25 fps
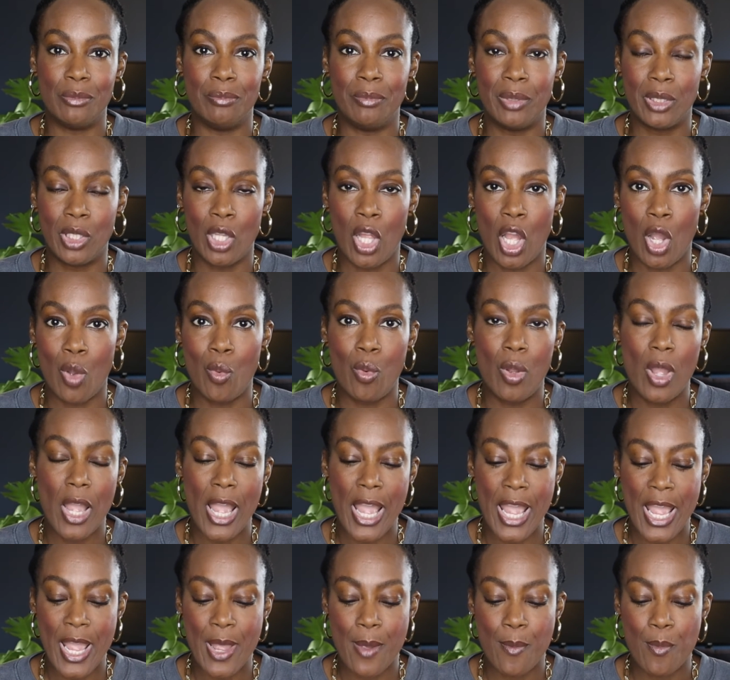below
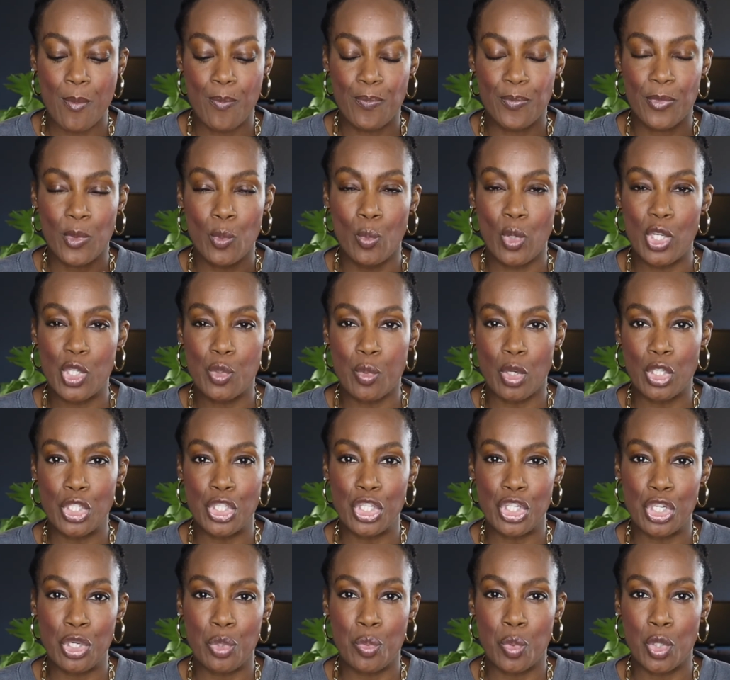which ones
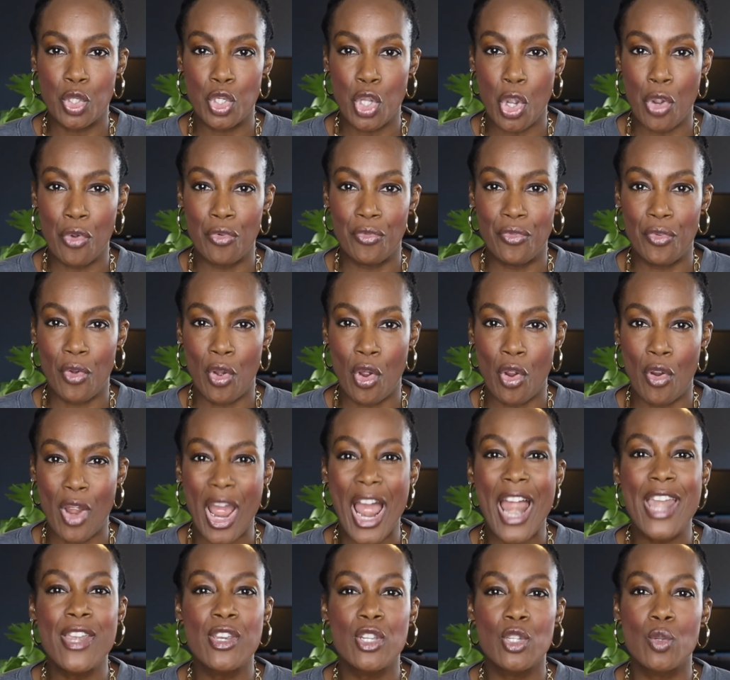you would go for,
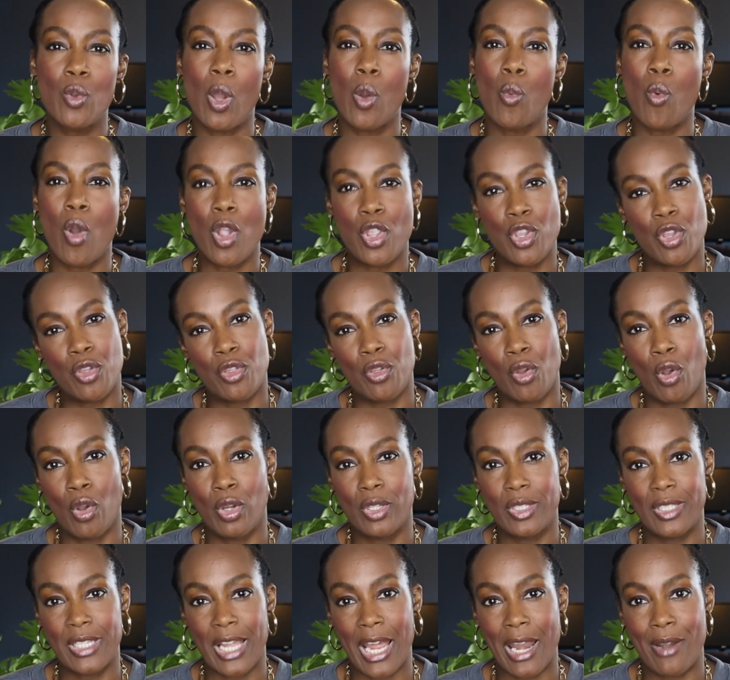and as well what your
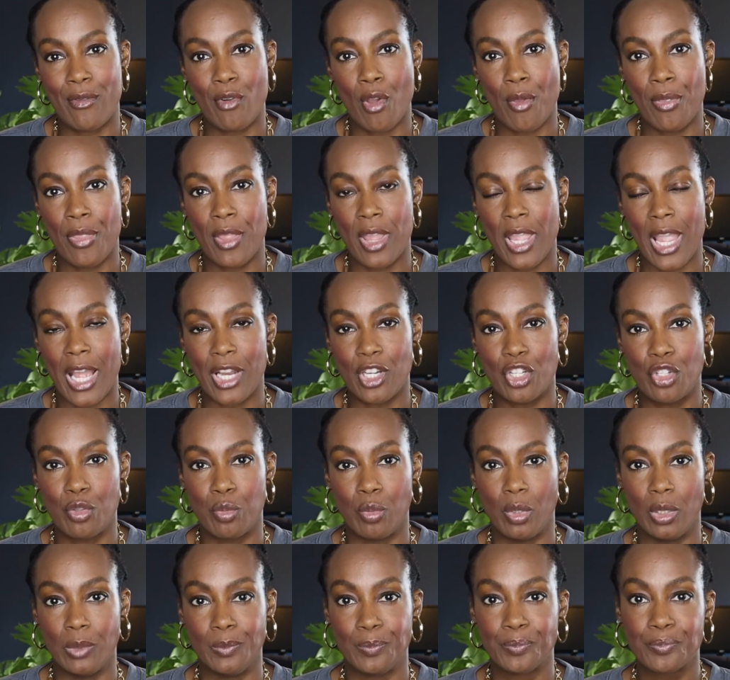thoughts are on the
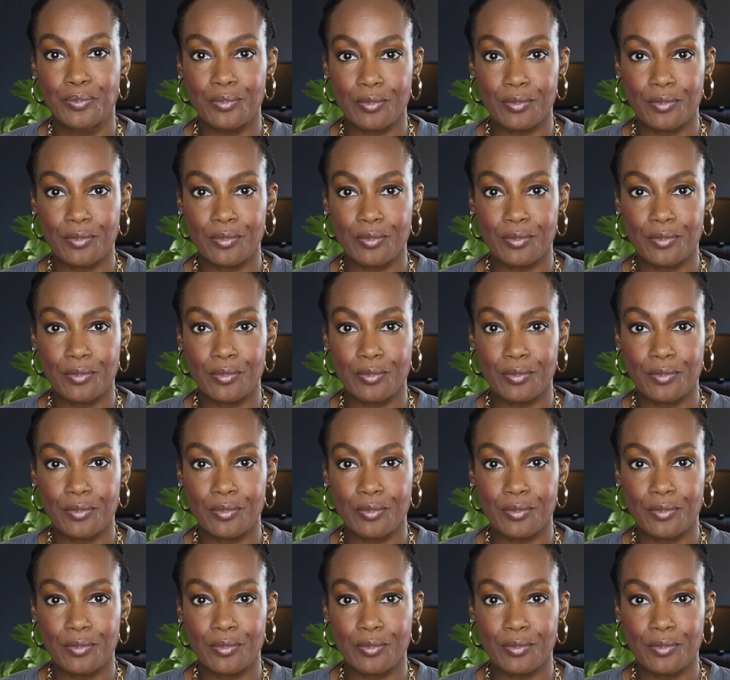actual